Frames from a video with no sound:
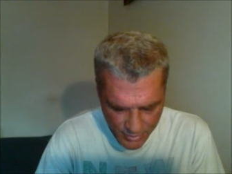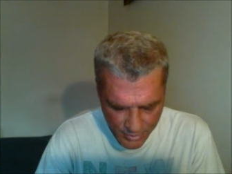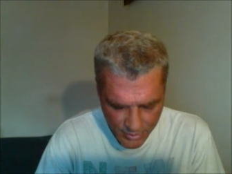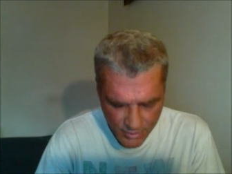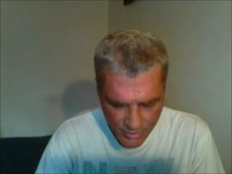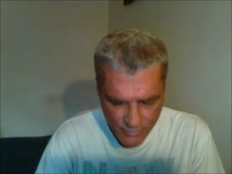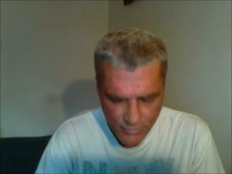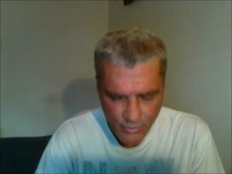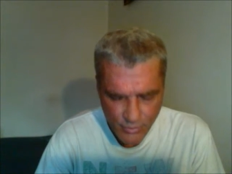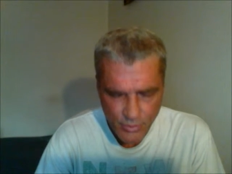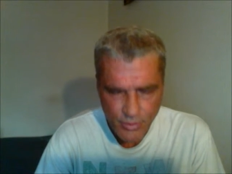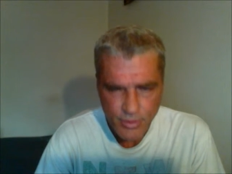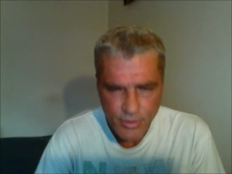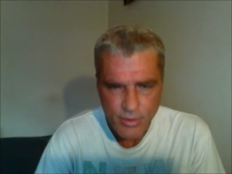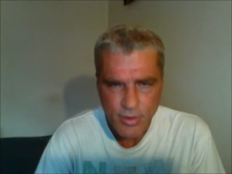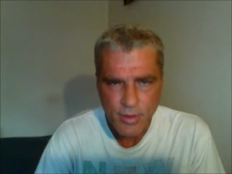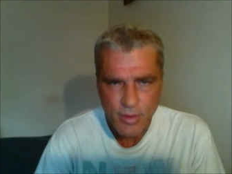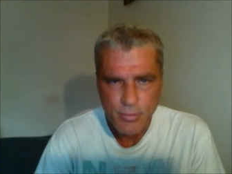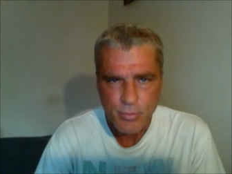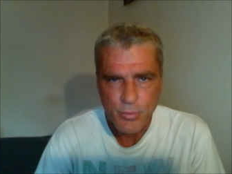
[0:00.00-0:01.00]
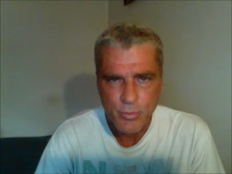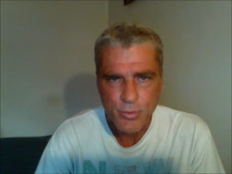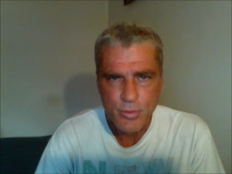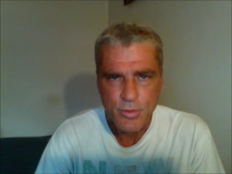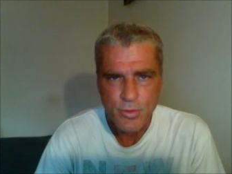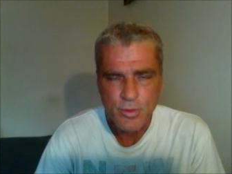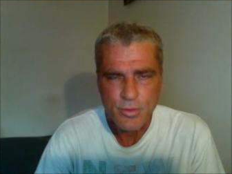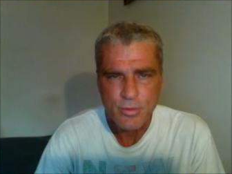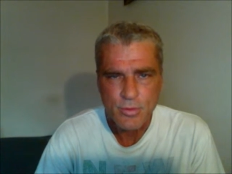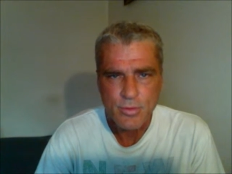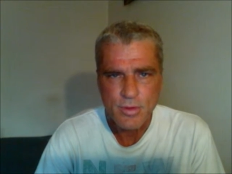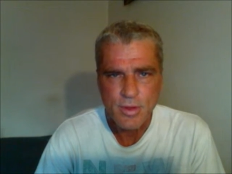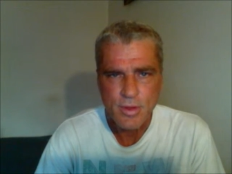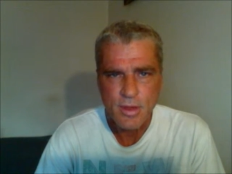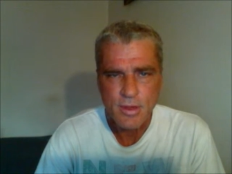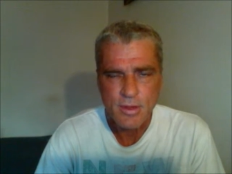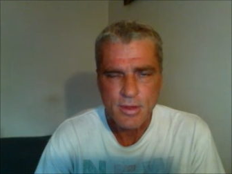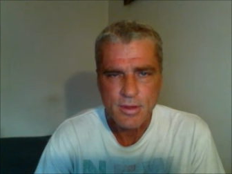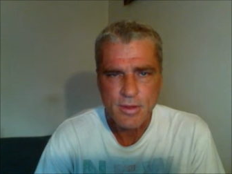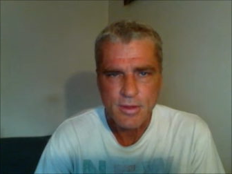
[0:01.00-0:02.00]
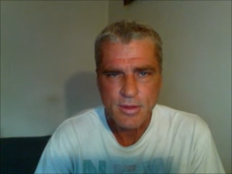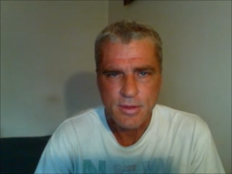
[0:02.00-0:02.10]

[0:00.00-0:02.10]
evil that pursues us.